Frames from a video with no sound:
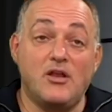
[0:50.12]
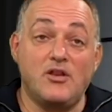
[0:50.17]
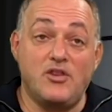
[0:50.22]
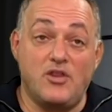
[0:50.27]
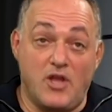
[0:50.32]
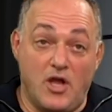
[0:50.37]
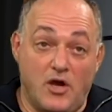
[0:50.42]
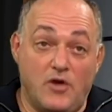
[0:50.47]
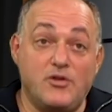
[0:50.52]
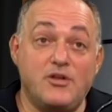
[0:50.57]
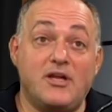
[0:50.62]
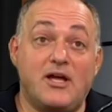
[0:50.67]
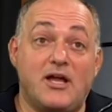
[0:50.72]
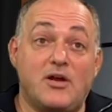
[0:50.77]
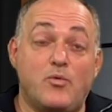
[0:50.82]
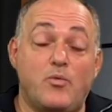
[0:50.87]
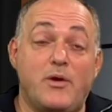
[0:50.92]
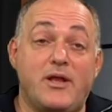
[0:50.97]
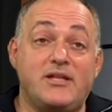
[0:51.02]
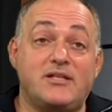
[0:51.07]
No, you gotta
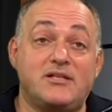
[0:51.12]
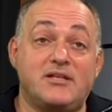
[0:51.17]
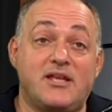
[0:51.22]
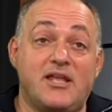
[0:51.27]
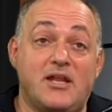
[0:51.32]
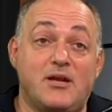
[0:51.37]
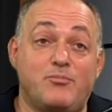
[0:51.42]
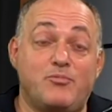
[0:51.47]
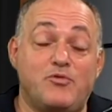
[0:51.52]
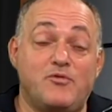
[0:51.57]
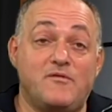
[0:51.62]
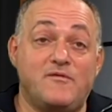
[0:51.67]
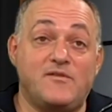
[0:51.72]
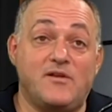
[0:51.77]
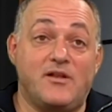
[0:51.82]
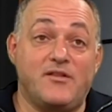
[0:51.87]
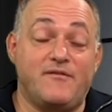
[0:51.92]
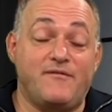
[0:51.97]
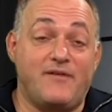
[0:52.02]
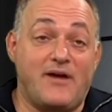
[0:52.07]
wait to get approved
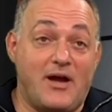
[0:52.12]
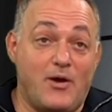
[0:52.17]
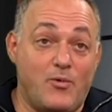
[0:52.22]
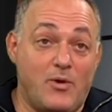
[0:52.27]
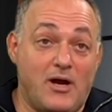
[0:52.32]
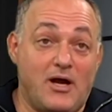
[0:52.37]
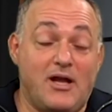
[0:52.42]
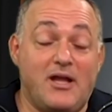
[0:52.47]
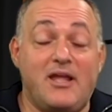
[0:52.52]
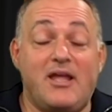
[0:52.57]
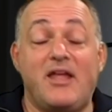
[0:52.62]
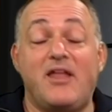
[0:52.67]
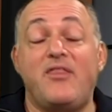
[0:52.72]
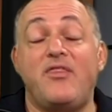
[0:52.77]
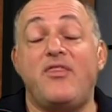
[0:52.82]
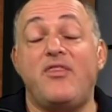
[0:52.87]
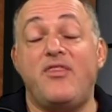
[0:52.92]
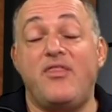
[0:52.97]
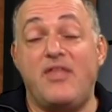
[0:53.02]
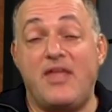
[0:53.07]
on the VAWA,
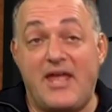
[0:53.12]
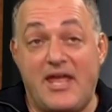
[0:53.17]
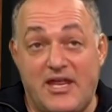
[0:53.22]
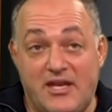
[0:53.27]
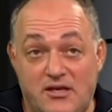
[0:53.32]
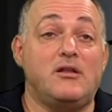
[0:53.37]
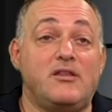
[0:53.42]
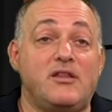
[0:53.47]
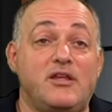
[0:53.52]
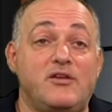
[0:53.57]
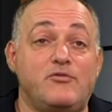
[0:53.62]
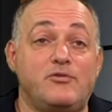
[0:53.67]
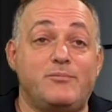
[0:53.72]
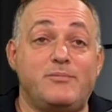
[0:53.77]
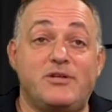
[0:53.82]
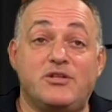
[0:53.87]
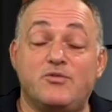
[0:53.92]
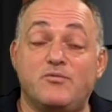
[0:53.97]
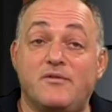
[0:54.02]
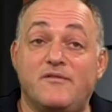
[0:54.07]
and then there would
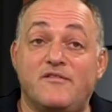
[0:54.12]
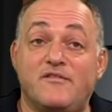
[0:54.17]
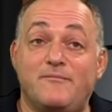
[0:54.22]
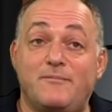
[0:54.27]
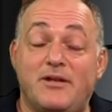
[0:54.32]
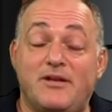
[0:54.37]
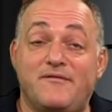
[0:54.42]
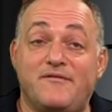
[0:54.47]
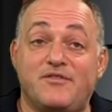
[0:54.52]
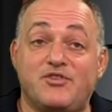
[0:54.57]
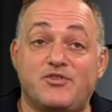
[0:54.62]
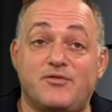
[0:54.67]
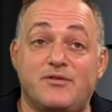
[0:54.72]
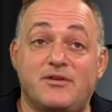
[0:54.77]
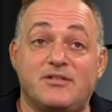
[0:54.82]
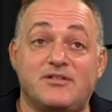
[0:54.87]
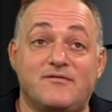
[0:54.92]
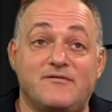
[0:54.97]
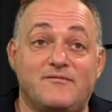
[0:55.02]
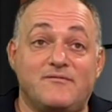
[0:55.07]
be derivative
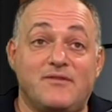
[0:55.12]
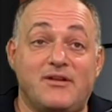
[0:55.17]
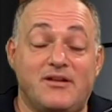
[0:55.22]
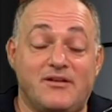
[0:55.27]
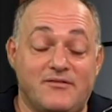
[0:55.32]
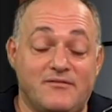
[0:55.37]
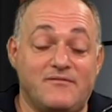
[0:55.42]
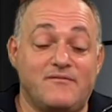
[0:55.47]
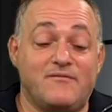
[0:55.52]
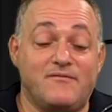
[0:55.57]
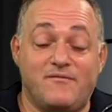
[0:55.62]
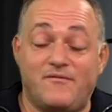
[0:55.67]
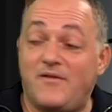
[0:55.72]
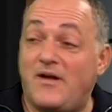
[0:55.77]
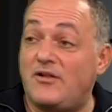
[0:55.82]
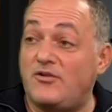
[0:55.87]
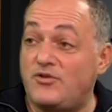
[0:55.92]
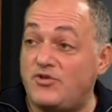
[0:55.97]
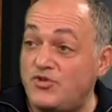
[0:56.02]
beneficiaries and follow to